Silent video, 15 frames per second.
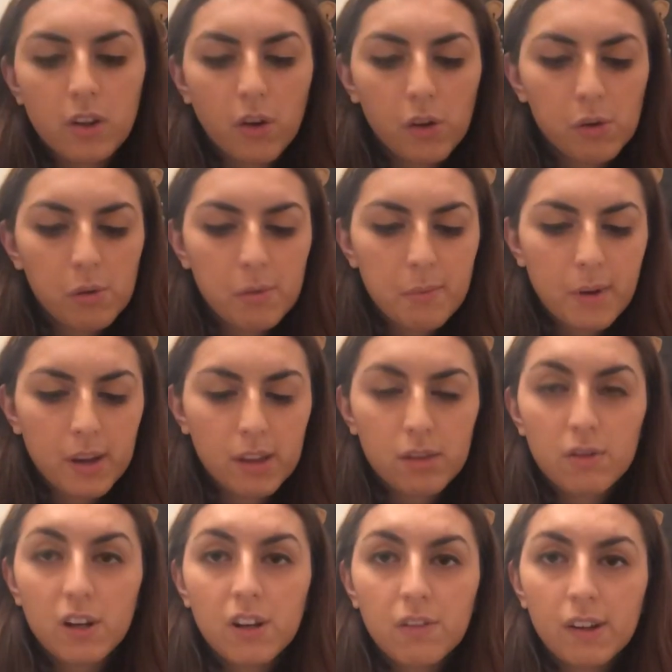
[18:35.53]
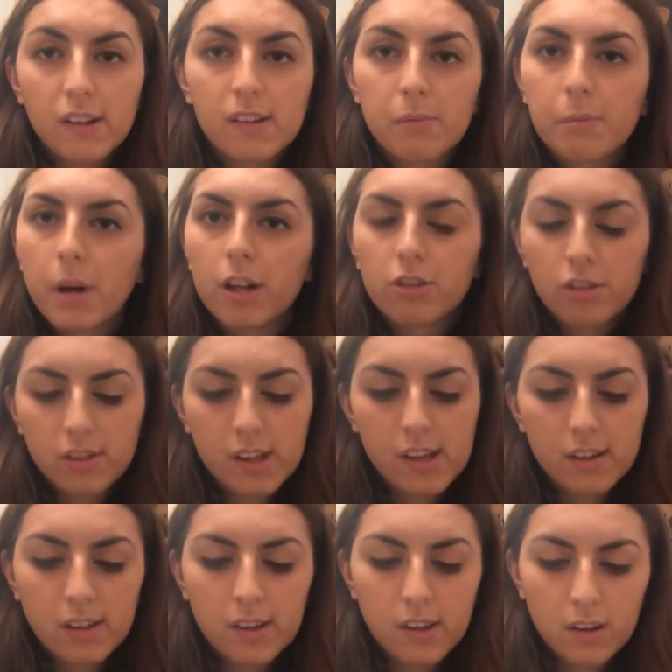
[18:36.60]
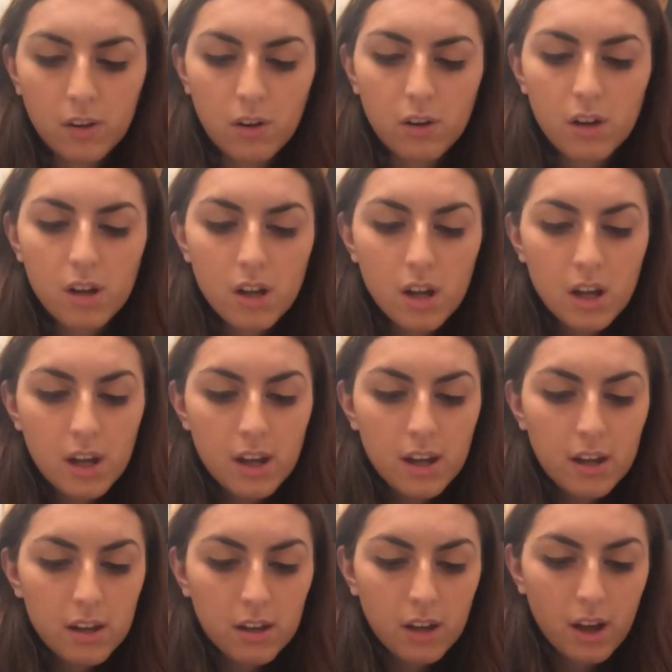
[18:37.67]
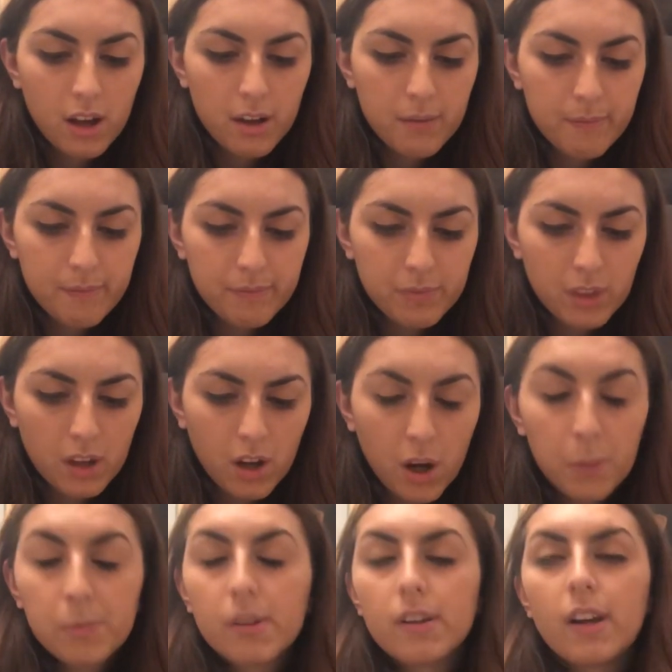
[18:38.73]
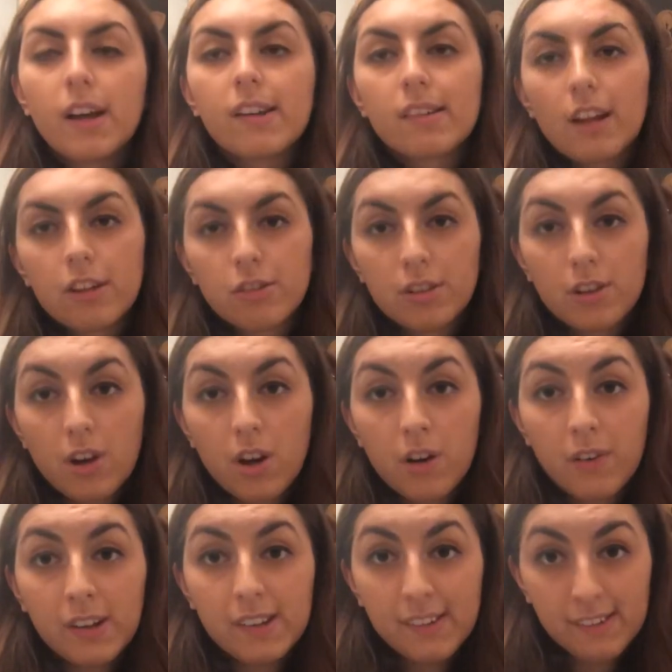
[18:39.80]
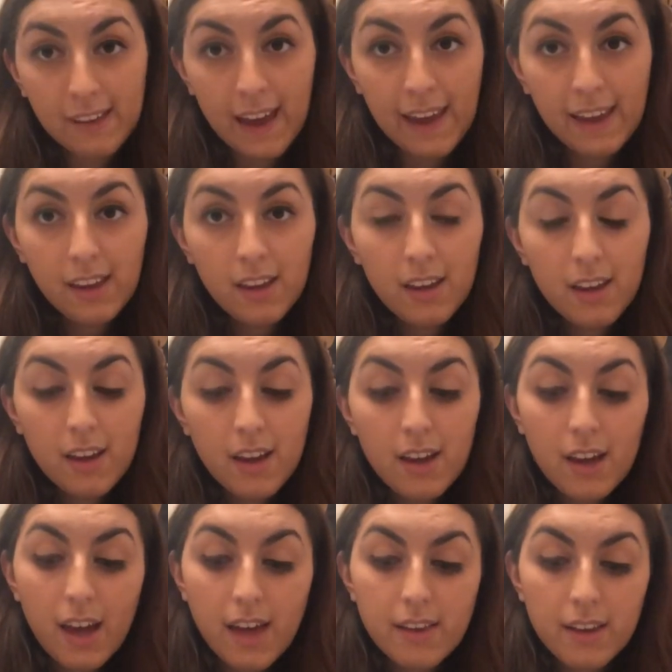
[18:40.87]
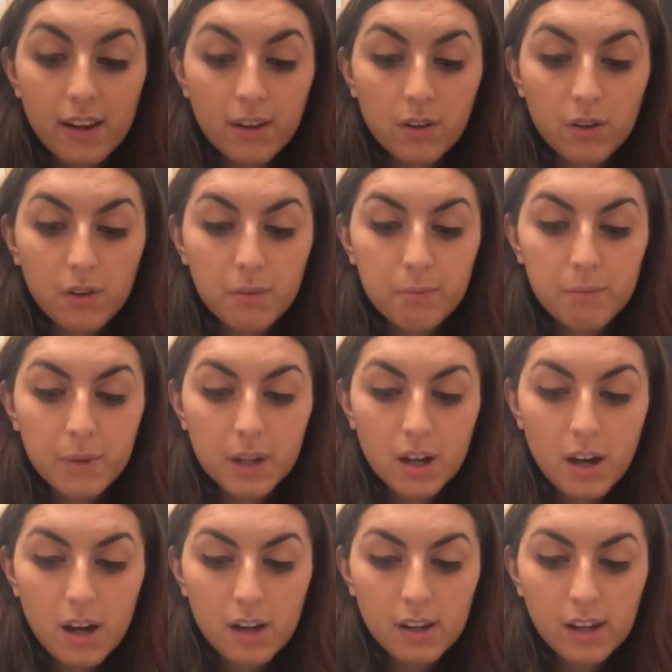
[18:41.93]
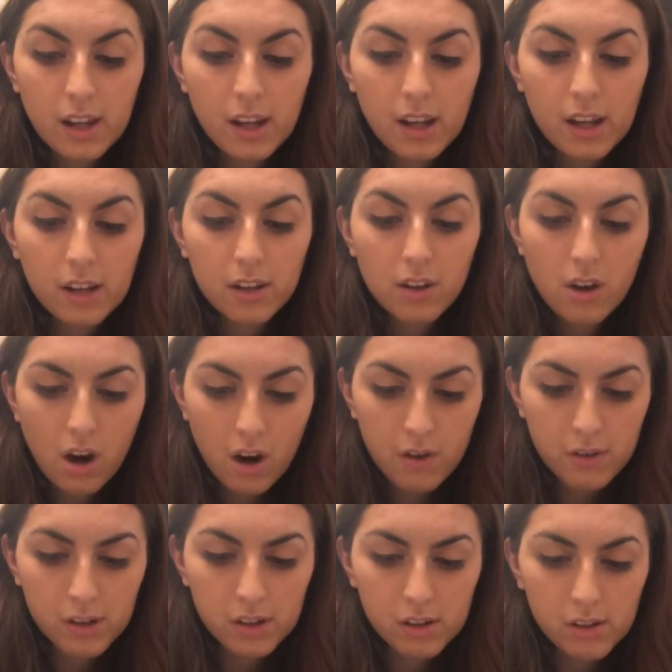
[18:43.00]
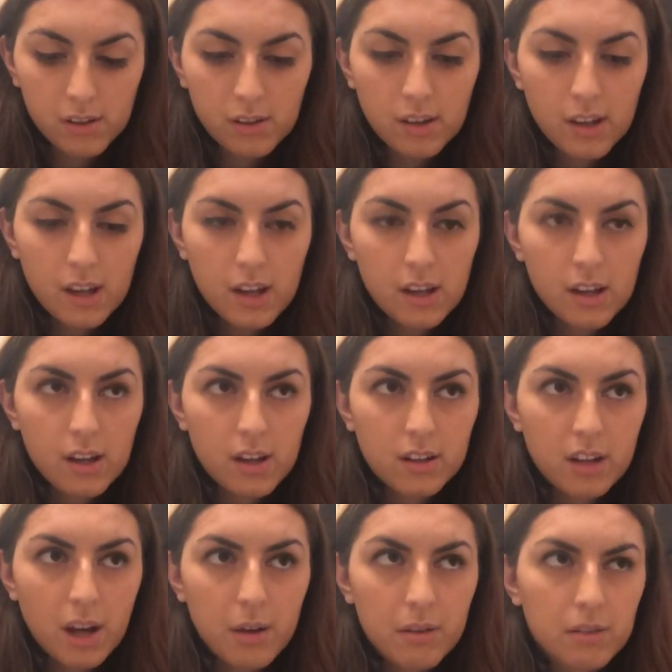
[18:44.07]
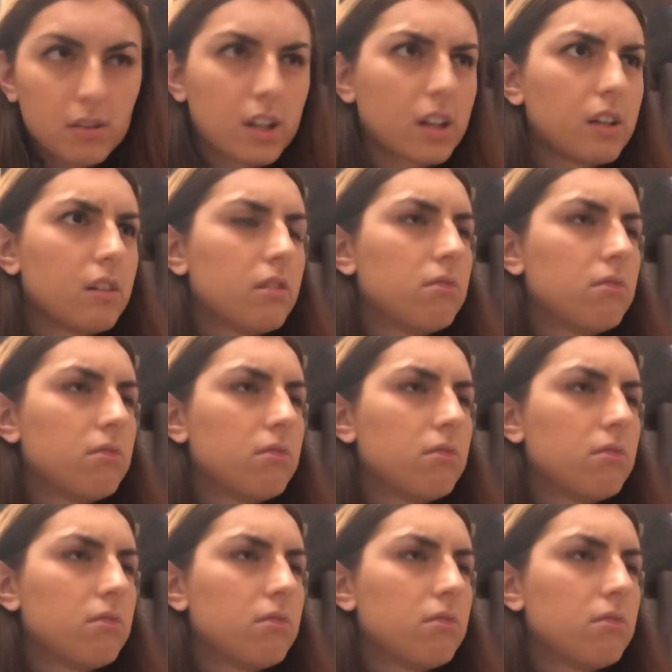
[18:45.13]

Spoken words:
Those were my 3 recent purchases, because I got Home Tonight / In a Hurry today, and then I got McCartney and Currents like